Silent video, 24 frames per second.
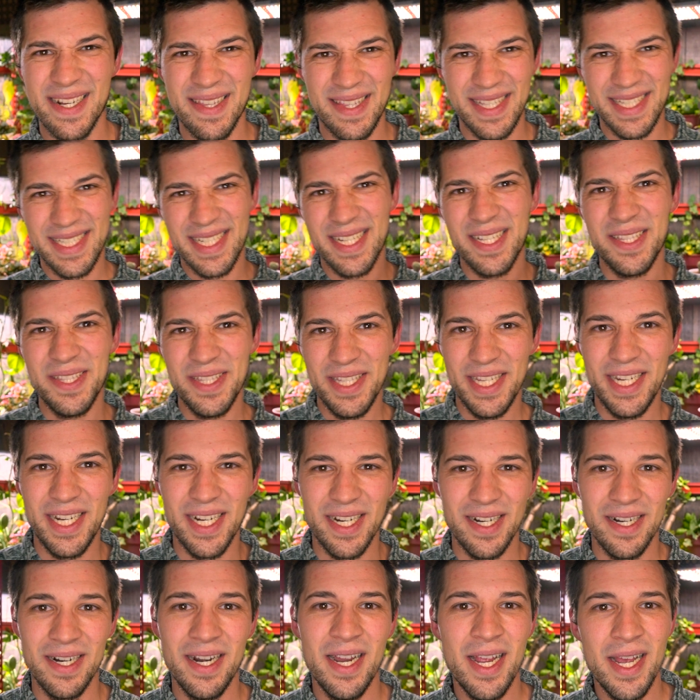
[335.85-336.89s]
This
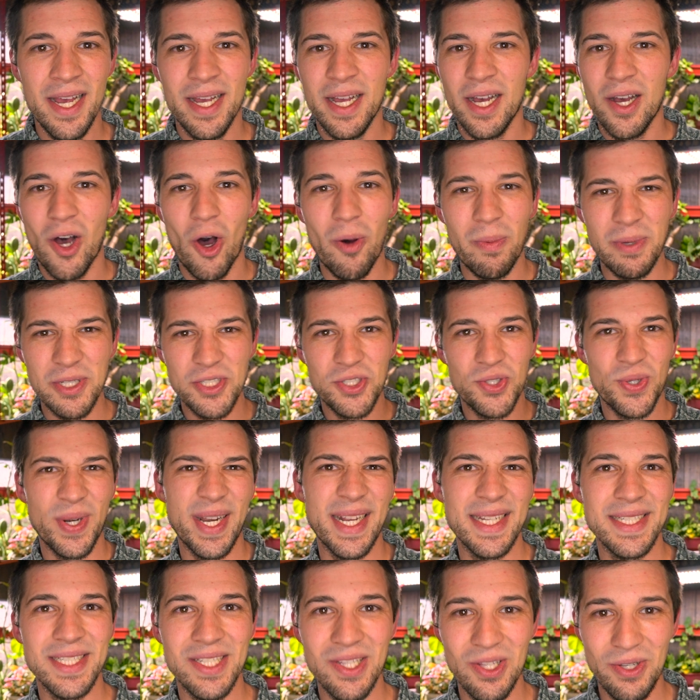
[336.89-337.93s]
clear, almost
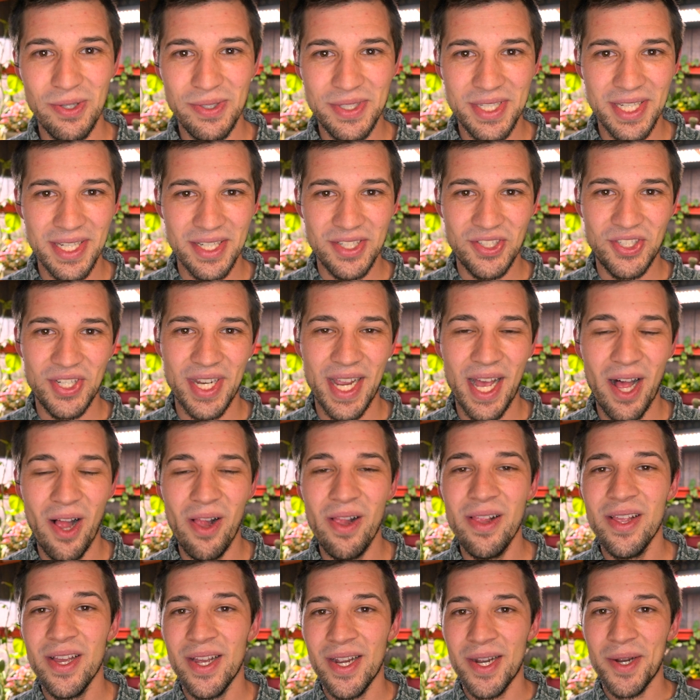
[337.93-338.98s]
translucent
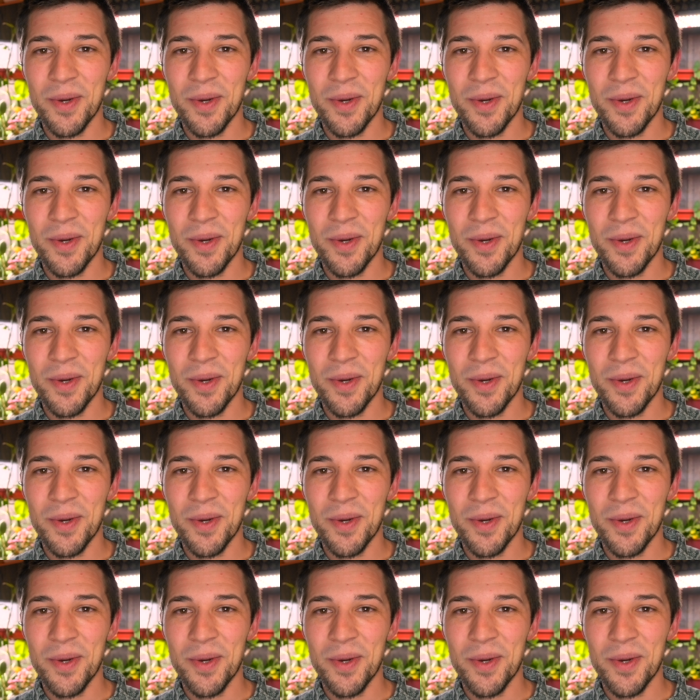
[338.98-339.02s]
gel.